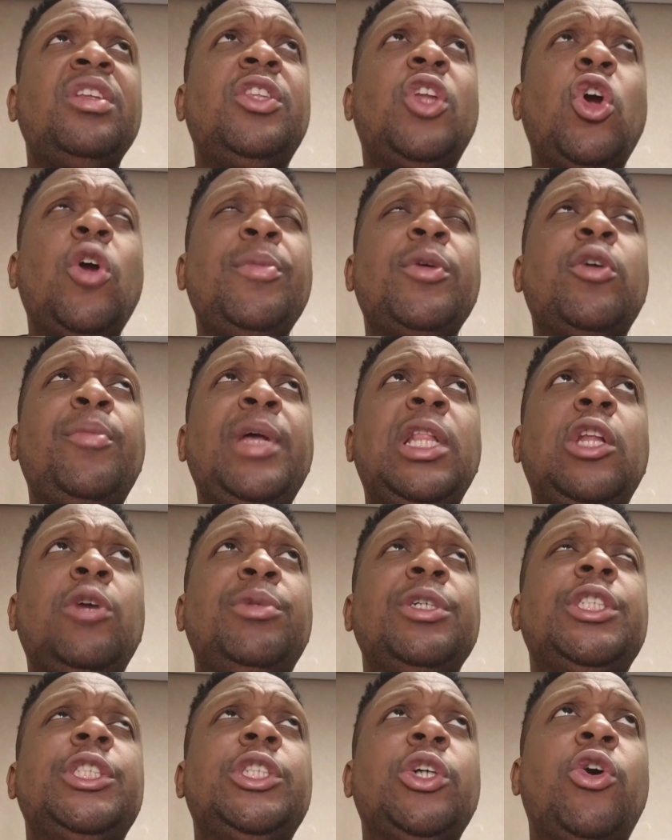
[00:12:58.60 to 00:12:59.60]
Durban will be a little
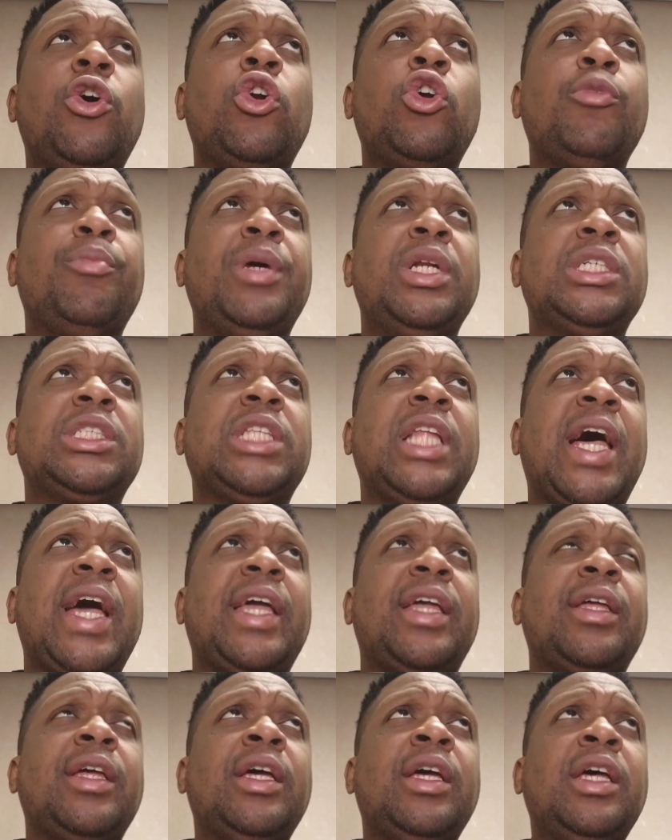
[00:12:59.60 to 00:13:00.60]
bit shorter, but it's
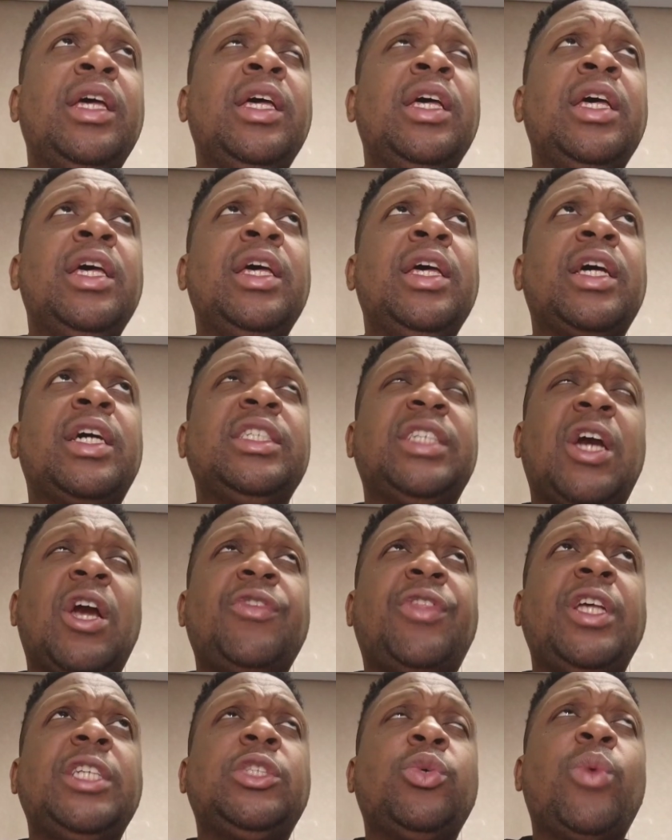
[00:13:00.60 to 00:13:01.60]
like, because
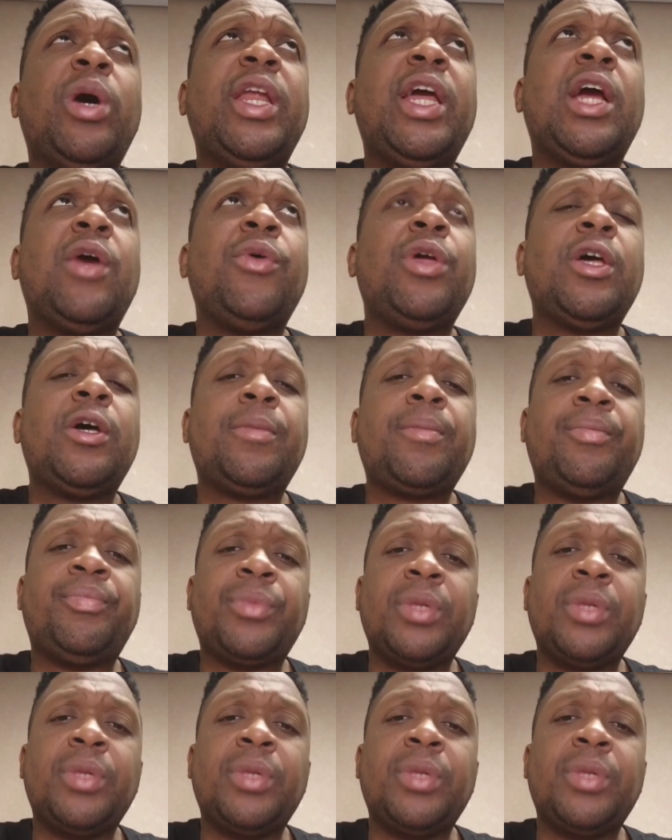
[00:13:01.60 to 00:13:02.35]
everything's in one area.